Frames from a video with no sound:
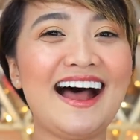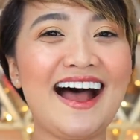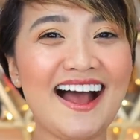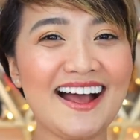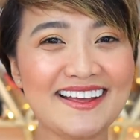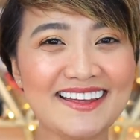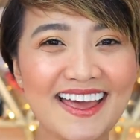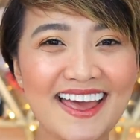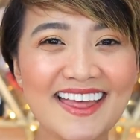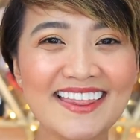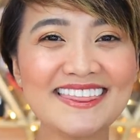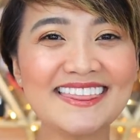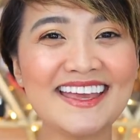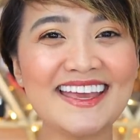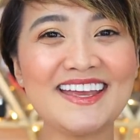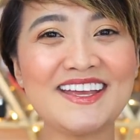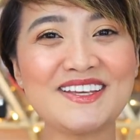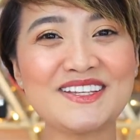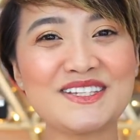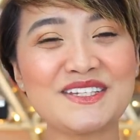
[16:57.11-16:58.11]
Again,
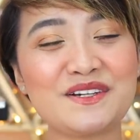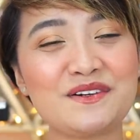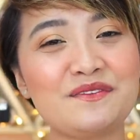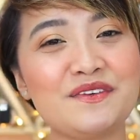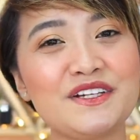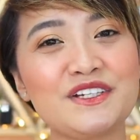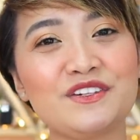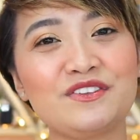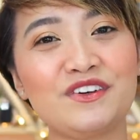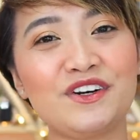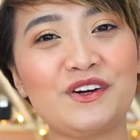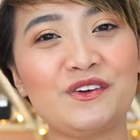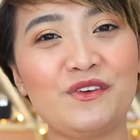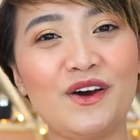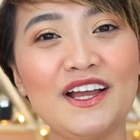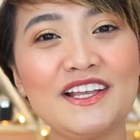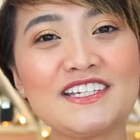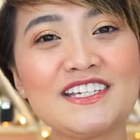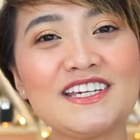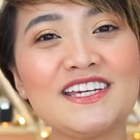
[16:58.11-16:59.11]
thank you so much for
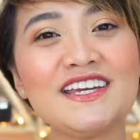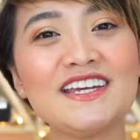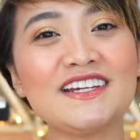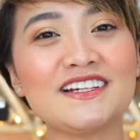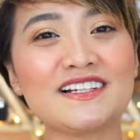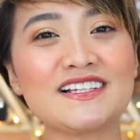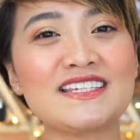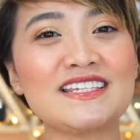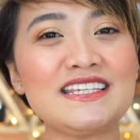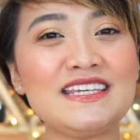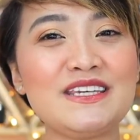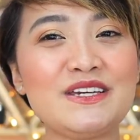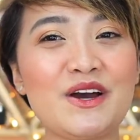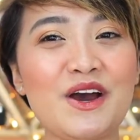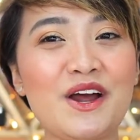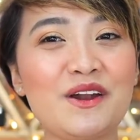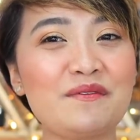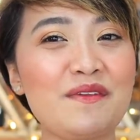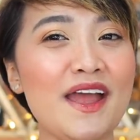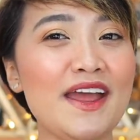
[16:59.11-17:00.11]
watching, and I'll see you
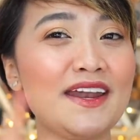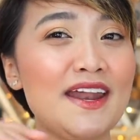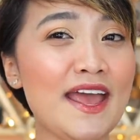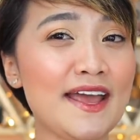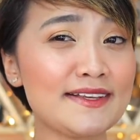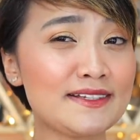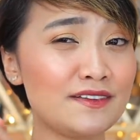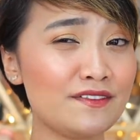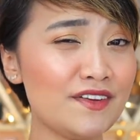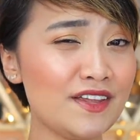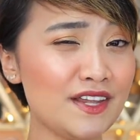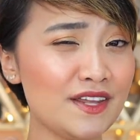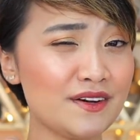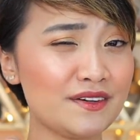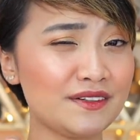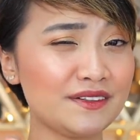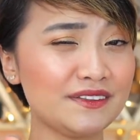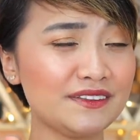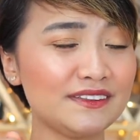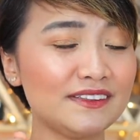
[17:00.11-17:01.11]
on my next
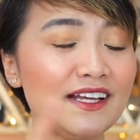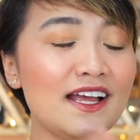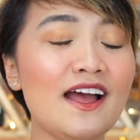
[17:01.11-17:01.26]
video.